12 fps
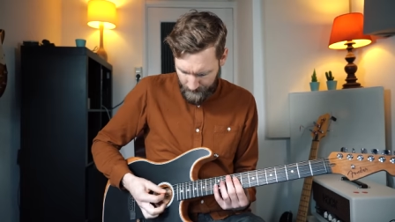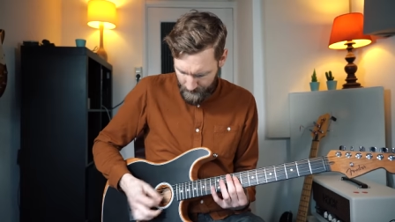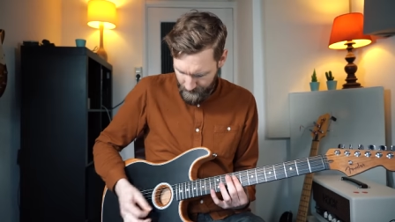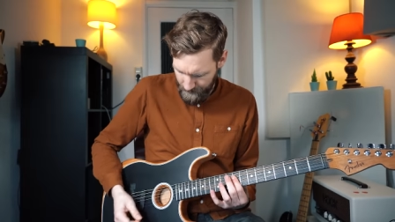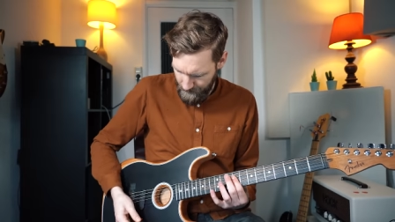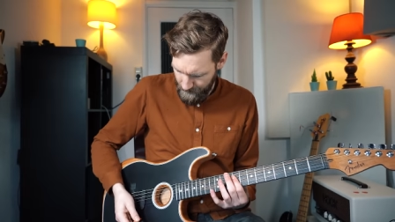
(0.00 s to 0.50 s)

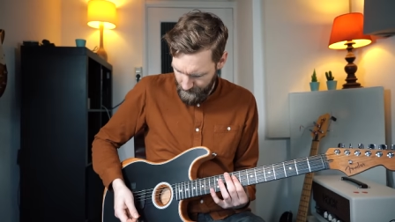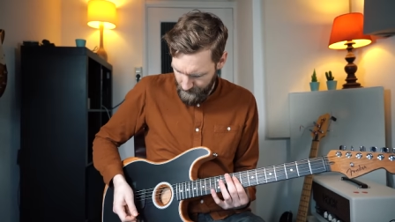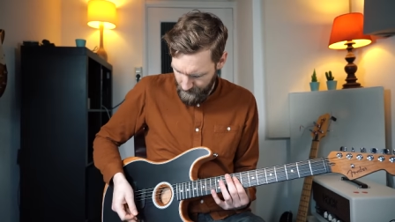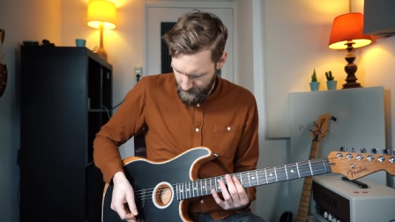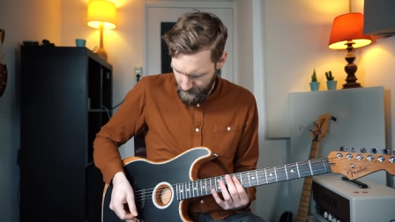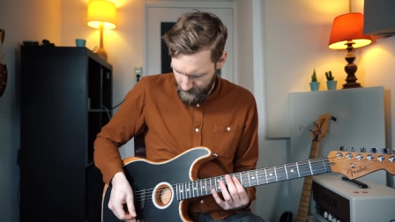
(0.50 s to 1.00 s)

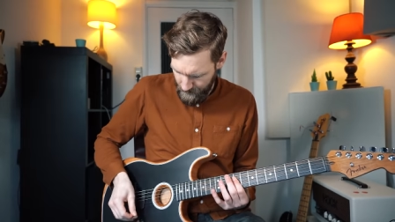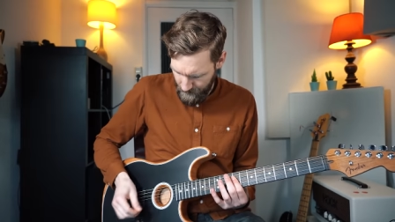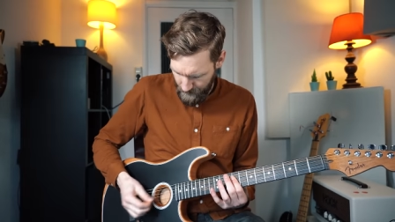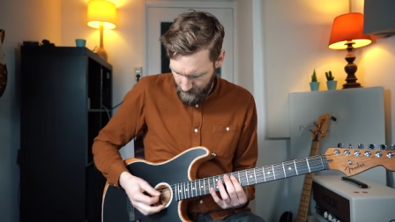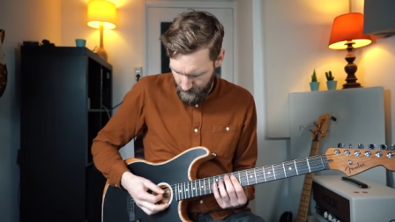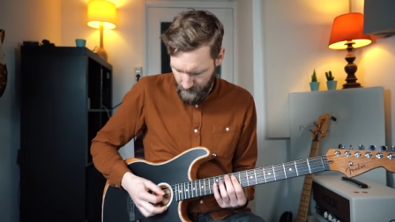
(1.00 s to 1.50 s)

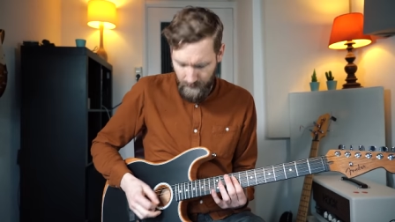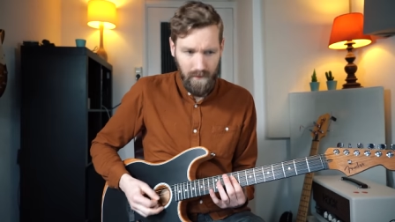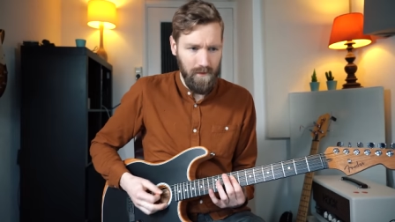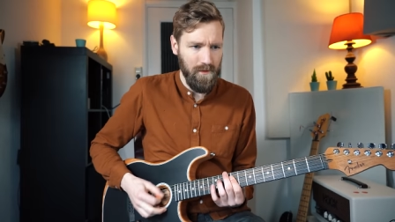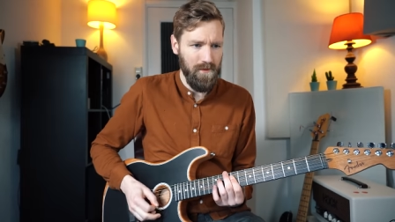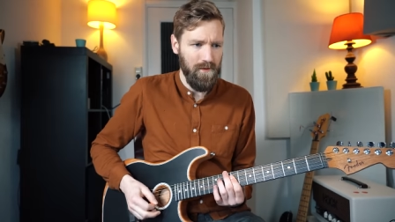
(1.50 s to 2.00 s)
But
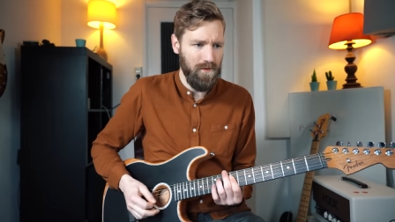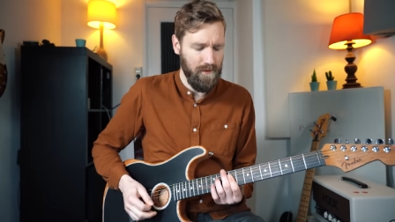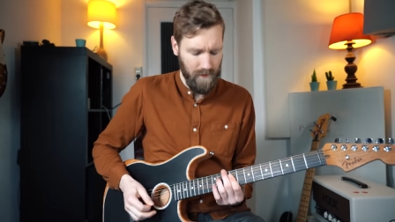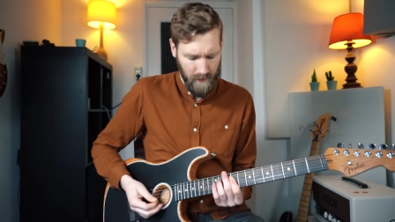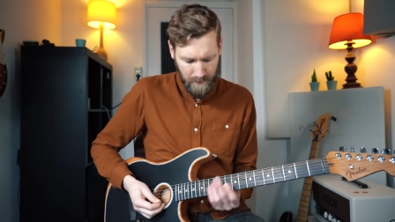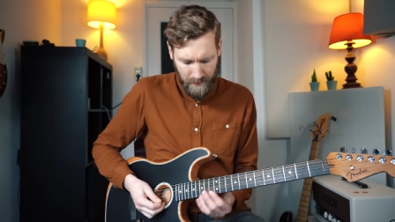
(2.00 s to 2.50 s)

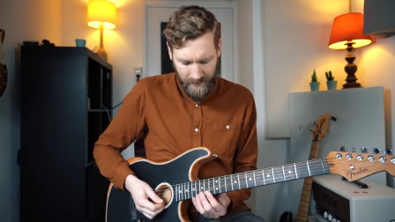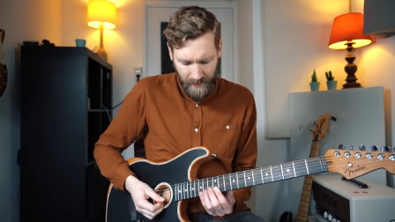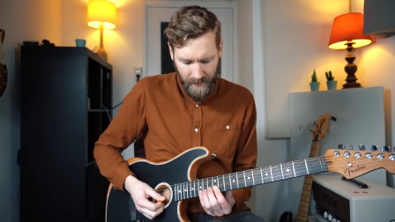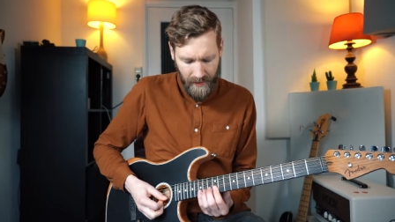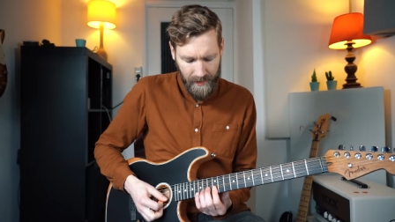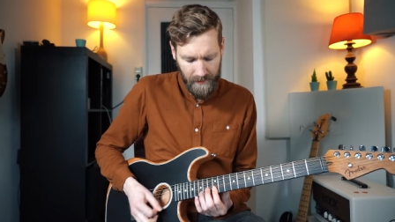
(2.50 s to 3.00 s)

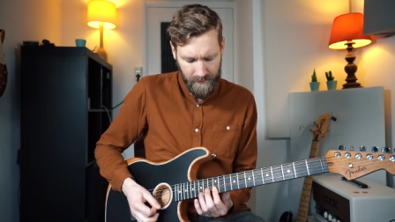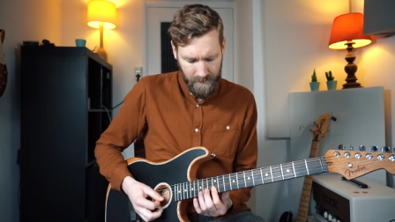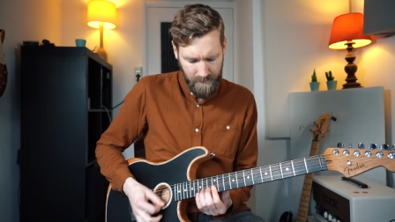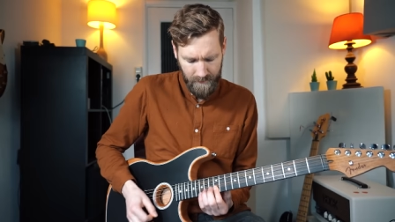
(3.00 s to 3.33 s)
then higher.